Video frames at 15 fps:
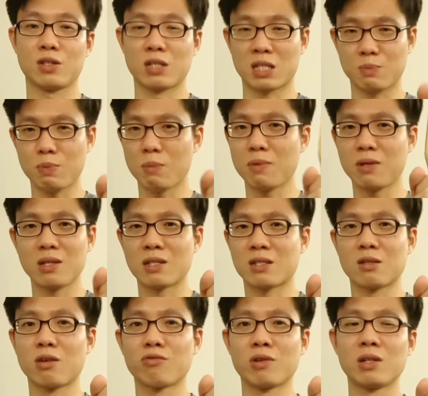The Spearman
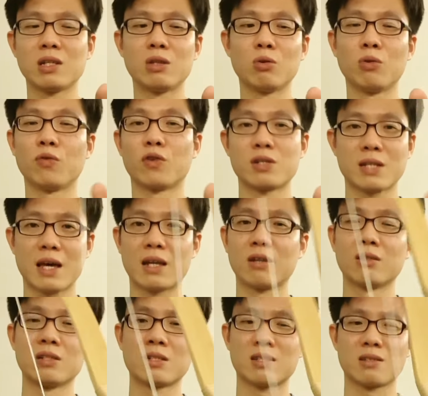is not really known for its
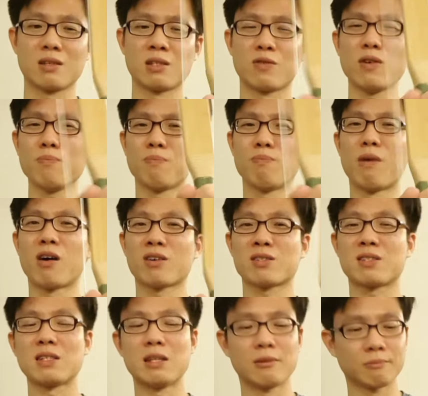handle. It's very
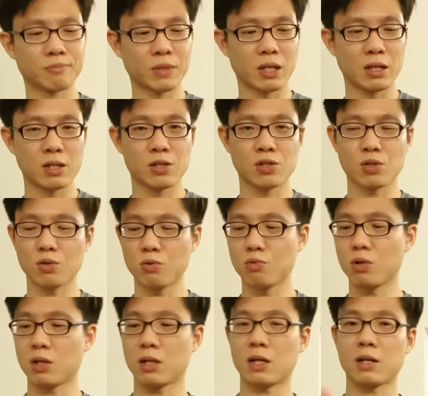boxy.
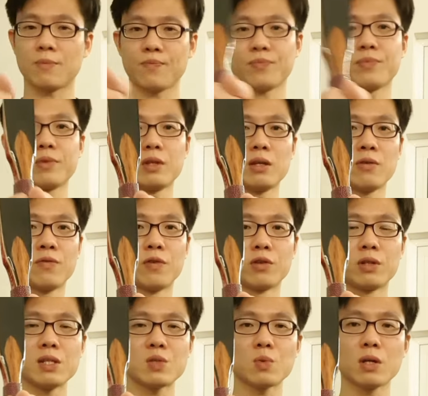So
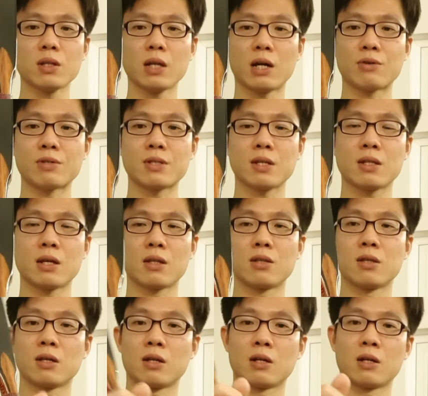for this one, I would say that
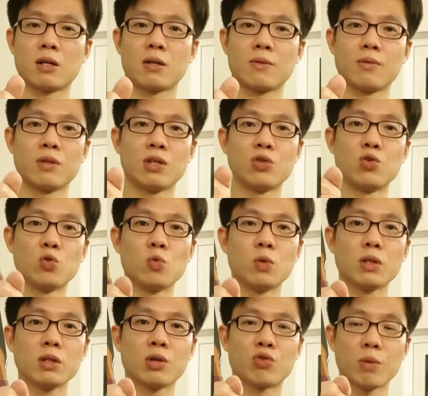the
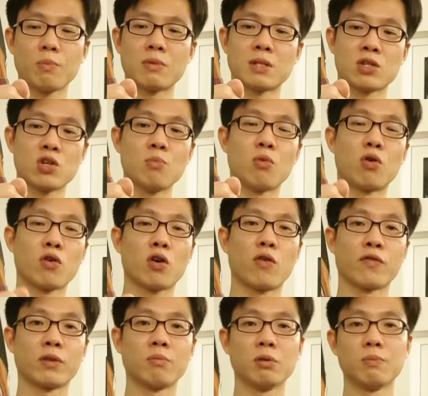Yuwen grip is actually more
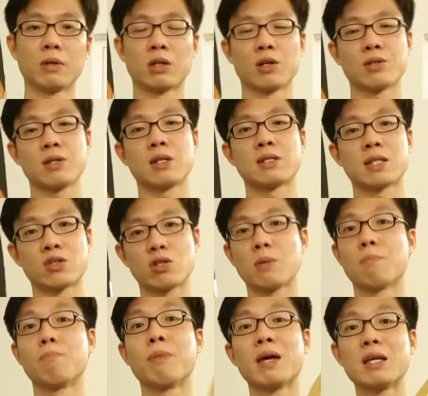comfortable because it's
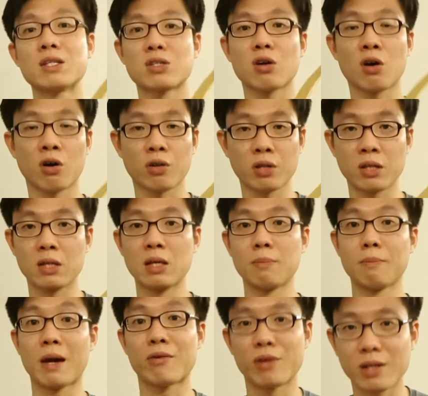actually based on
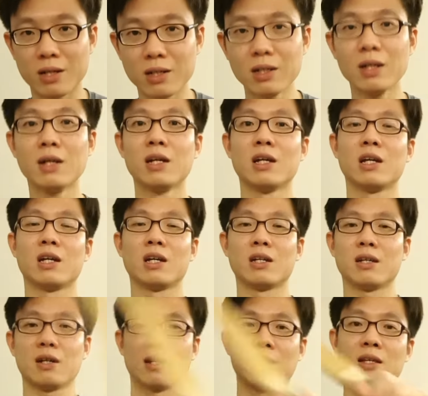the Mariner
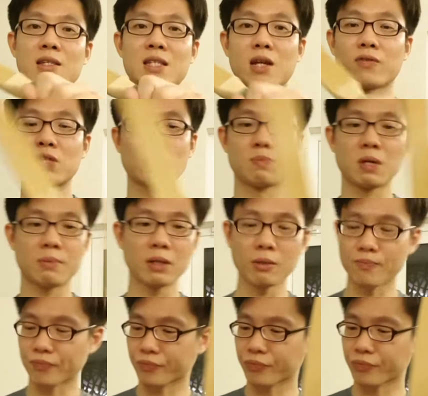instead of the Spearman.